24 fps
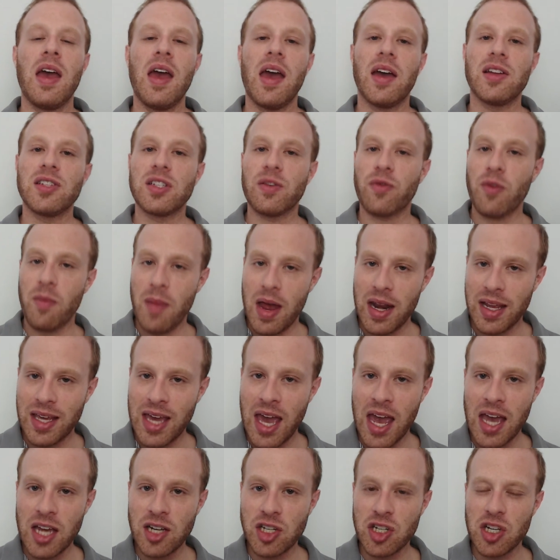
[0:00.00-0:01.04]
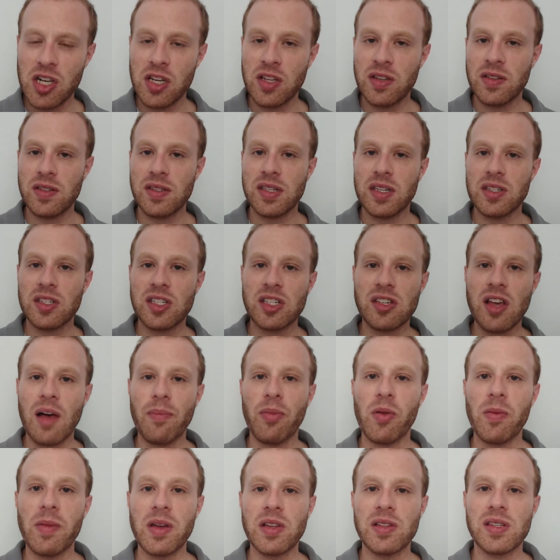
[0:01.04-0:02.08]
and different medications and
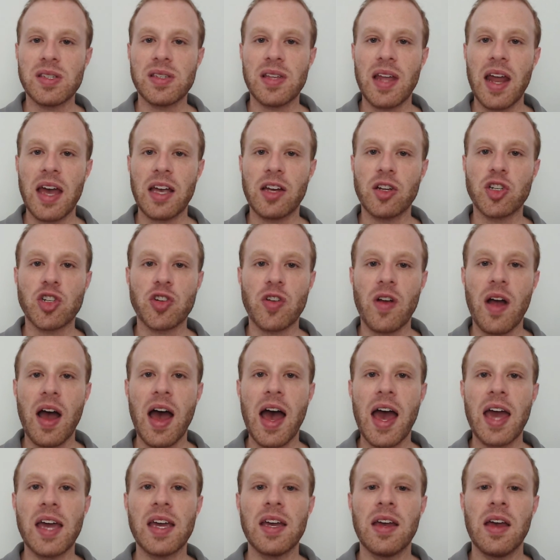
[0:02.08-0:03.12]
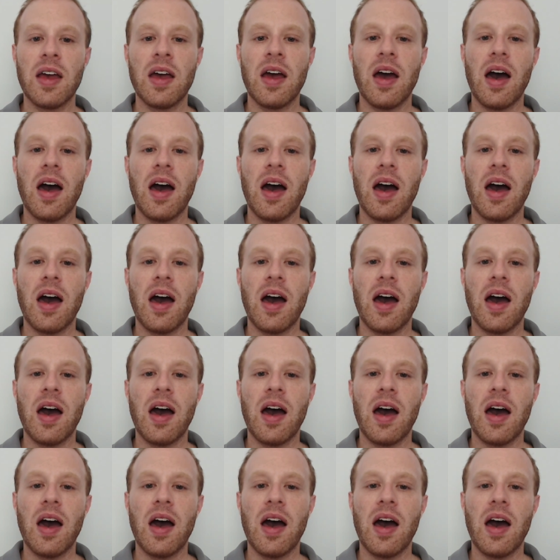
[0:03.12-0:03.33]
supplements that I could try.